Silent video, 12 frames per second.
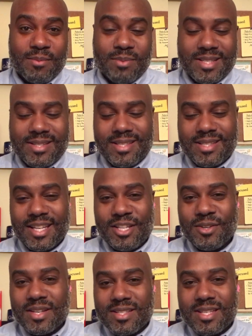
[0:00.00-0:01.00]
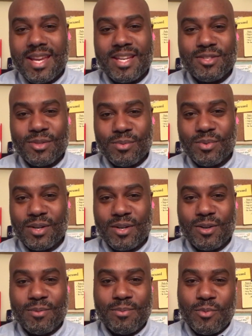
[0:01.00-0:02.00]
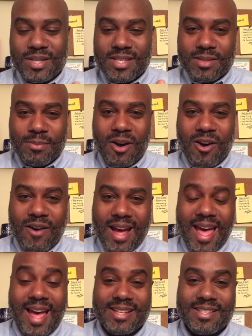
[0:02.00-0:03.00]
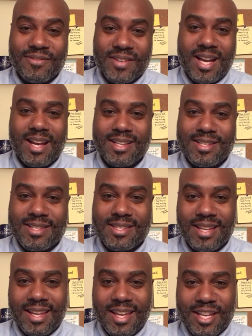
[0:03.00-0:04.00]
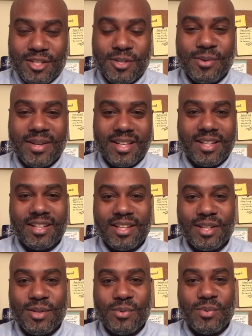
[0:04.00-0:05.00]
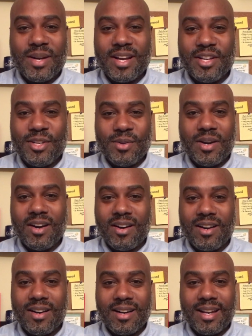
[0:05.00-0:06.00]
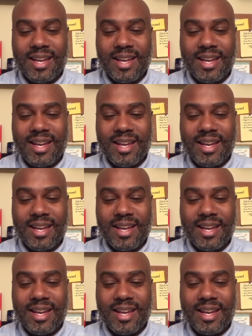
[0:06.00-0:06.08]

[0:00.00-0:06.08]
but she said you can change the world with small acts of kindness and doing good where you are.